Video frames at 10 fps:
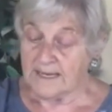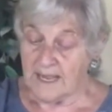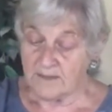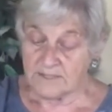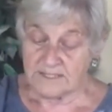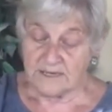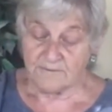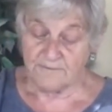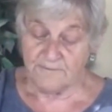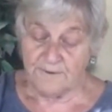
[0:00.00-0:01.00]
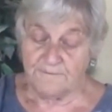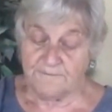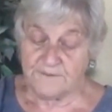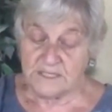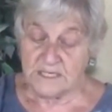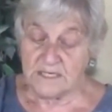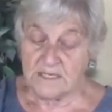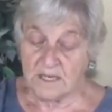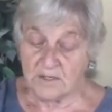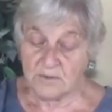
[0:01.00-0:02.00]
counted out
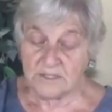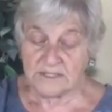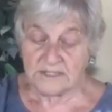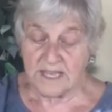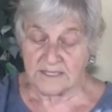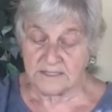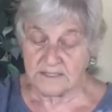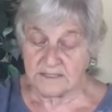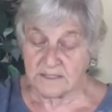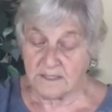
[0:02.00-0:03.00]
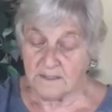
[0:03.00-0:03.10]
1,500 zlotys.